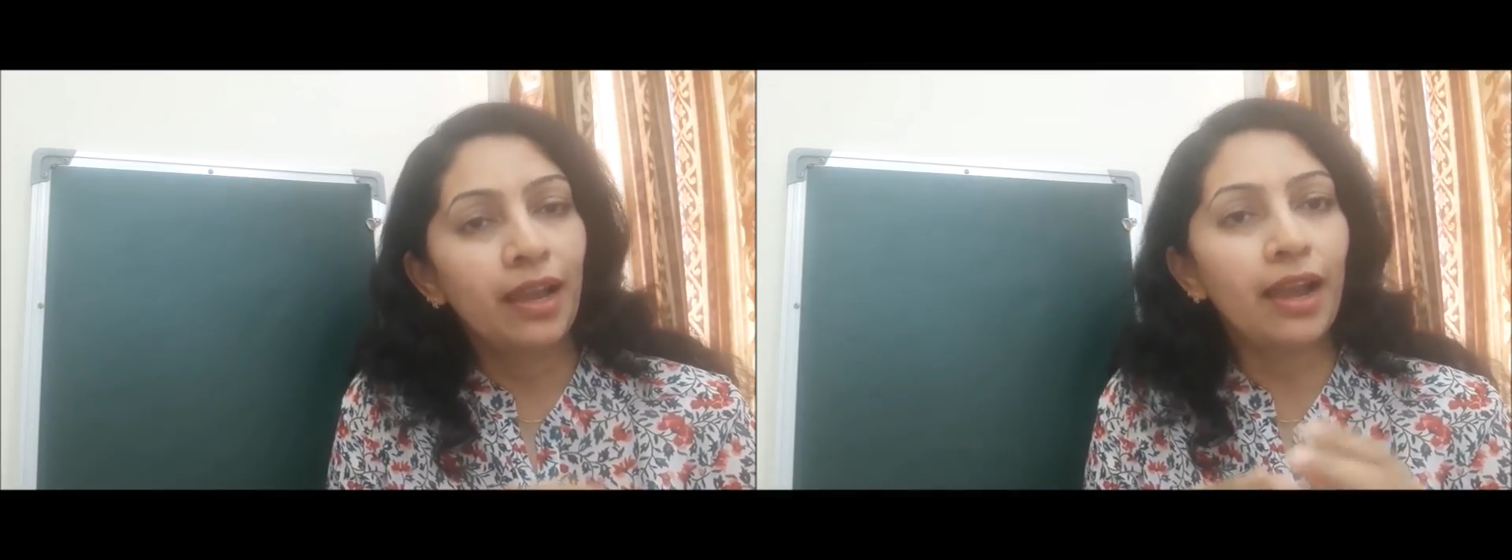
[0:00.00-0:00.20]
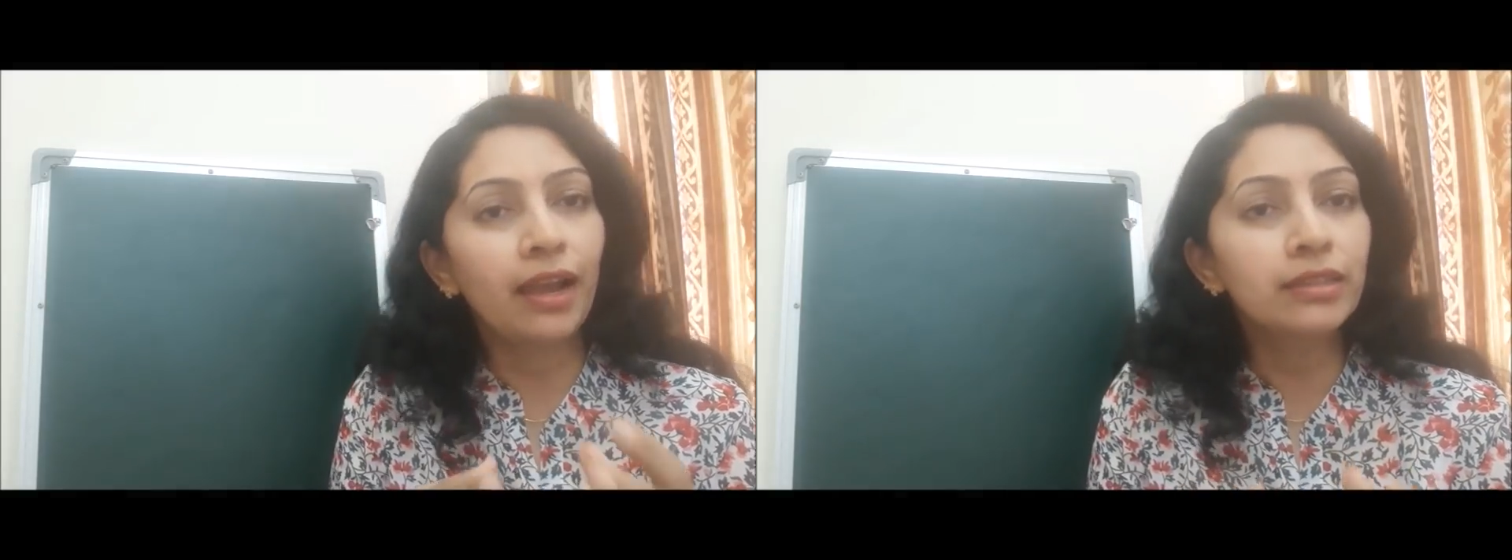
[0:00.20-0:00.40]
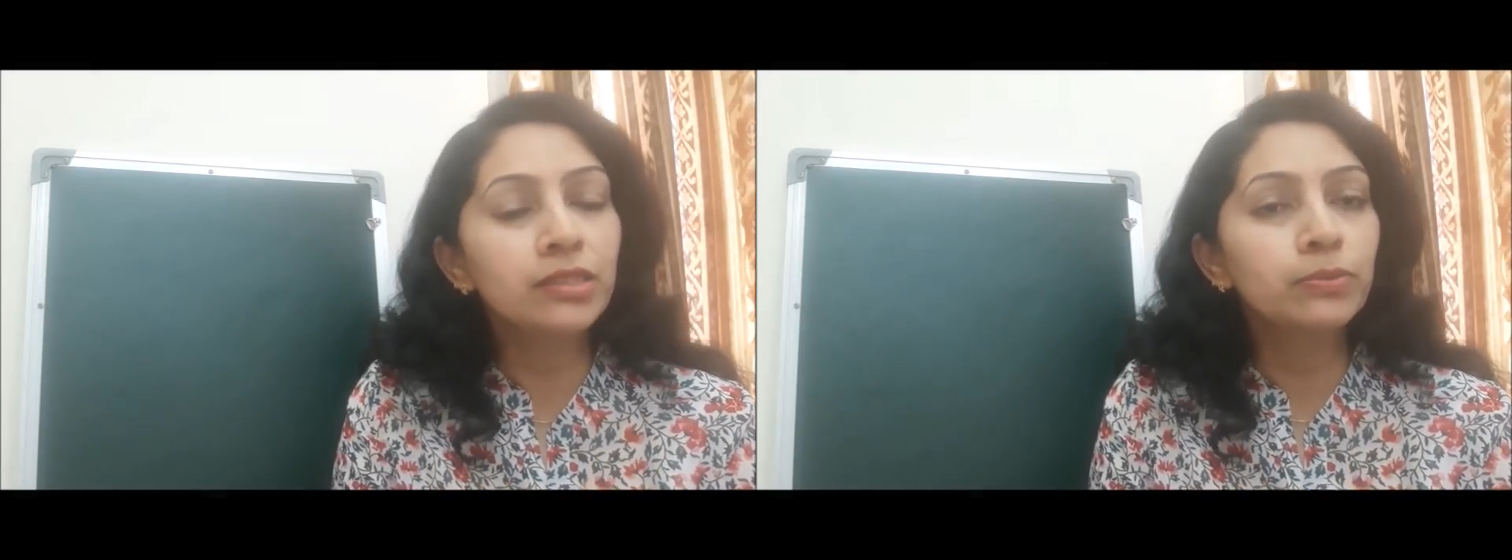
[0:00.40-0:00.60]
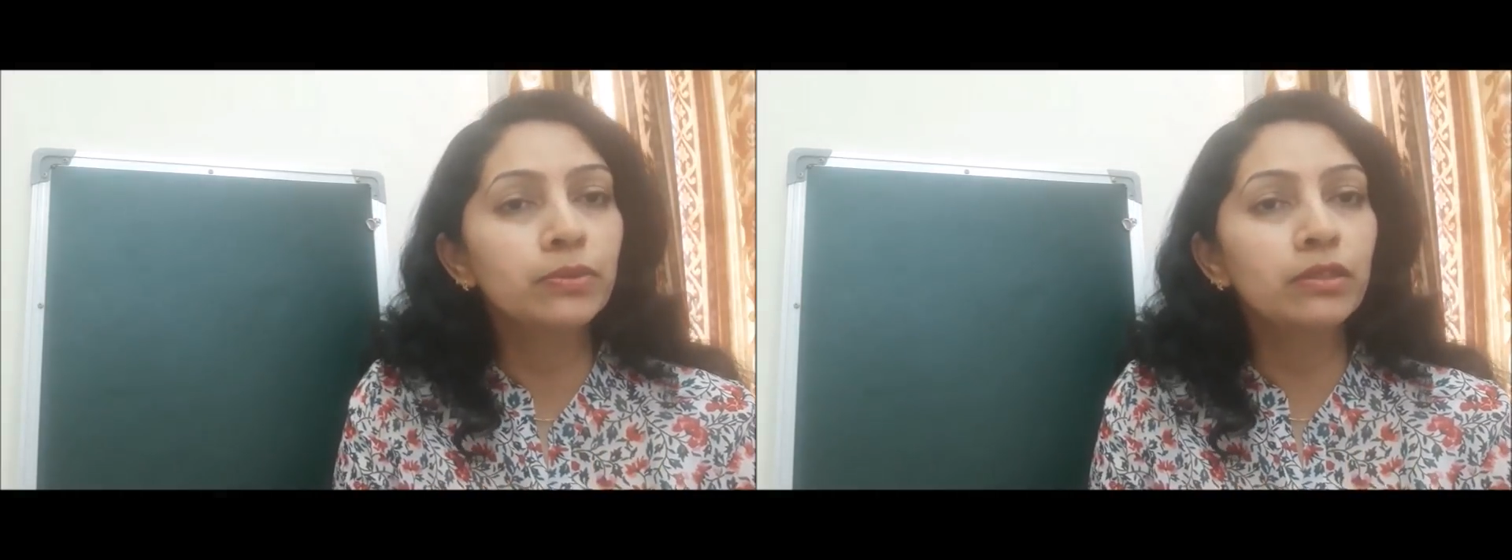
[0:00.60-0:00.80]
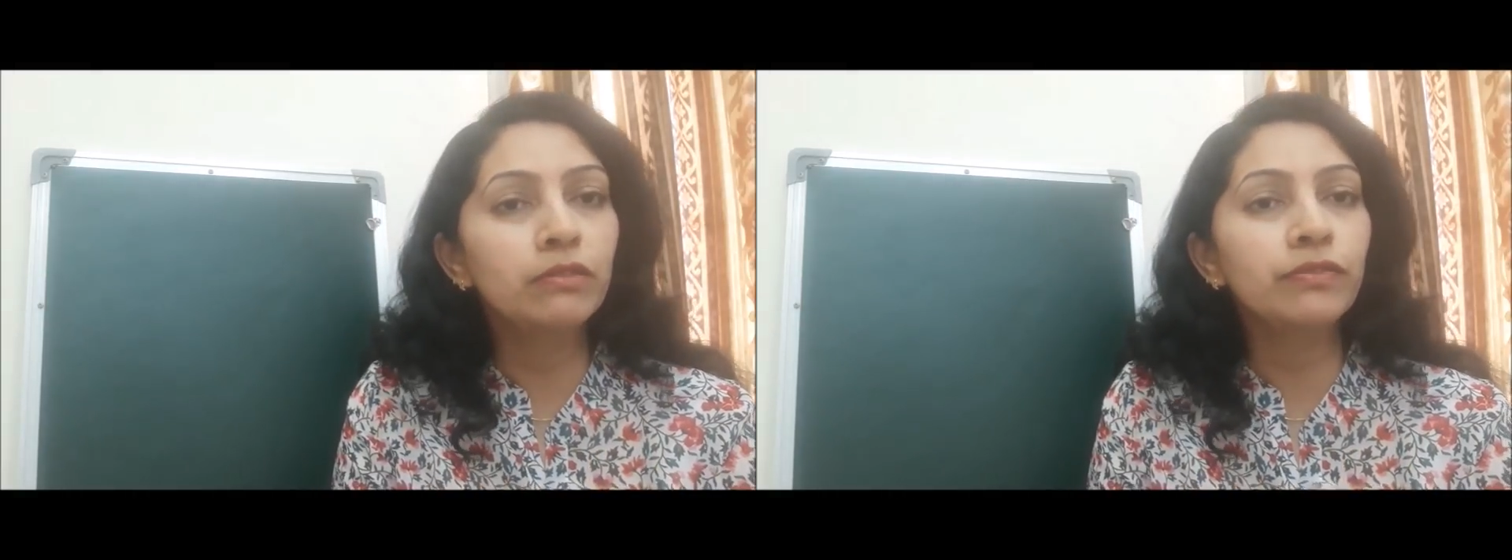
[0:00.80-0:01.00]
Hans
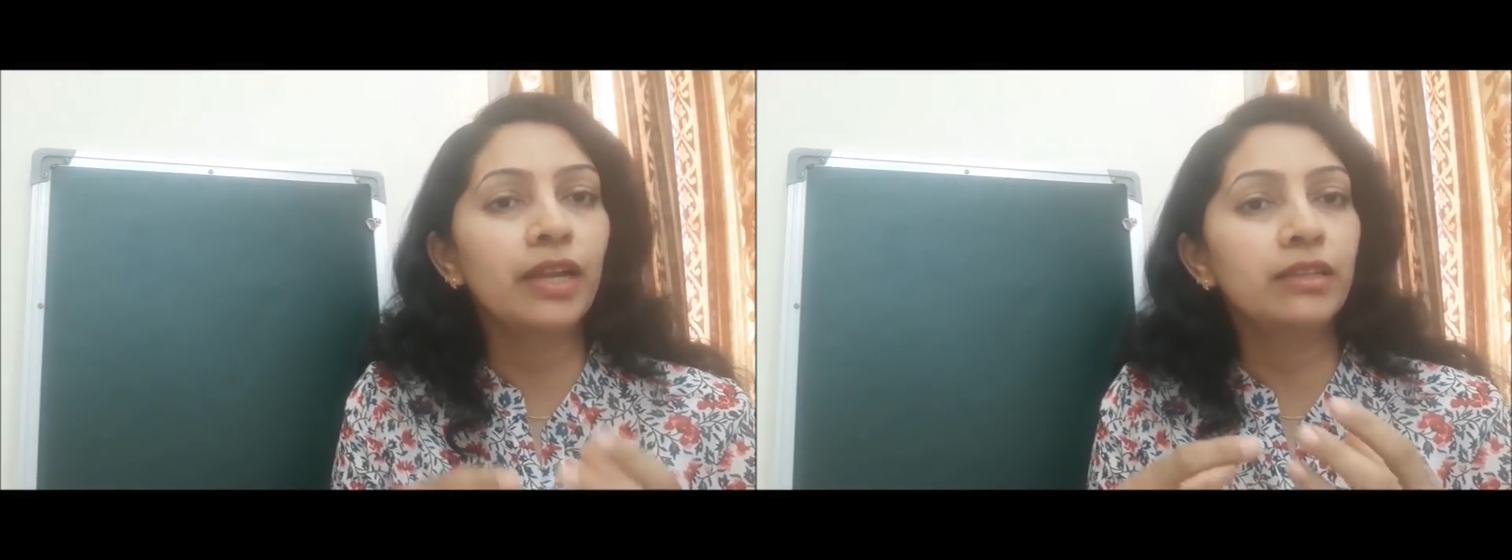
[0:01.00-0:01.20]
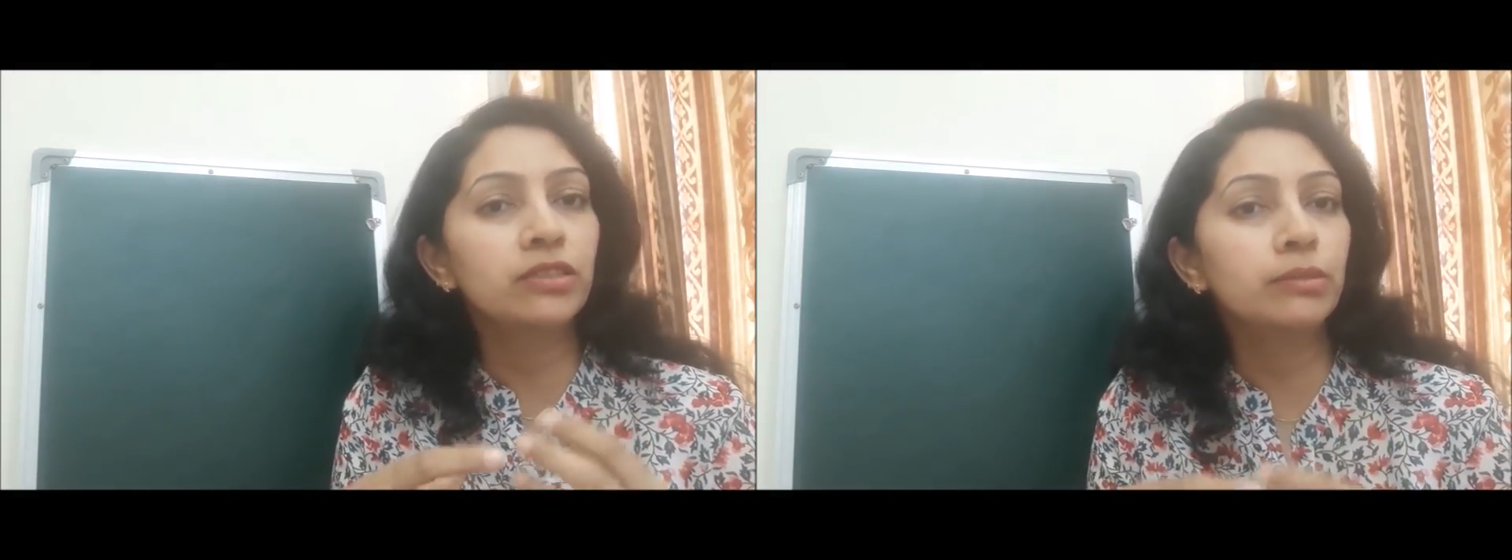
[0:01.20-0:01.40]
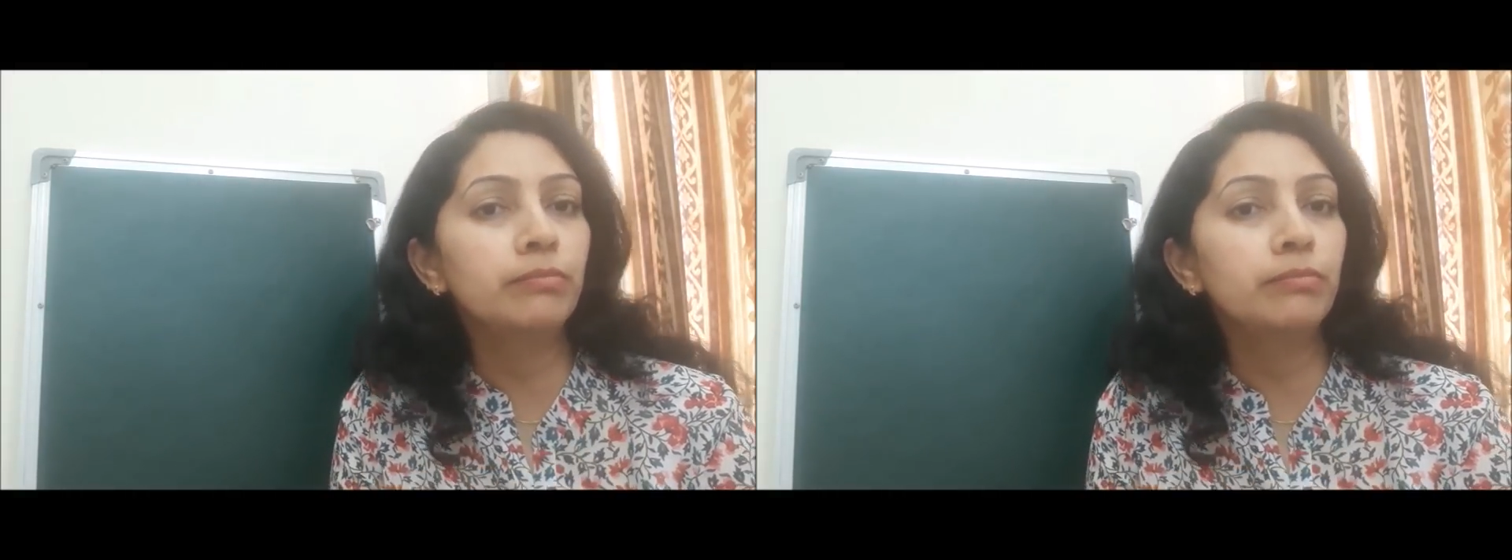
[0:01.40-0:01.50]
Wolf and Jim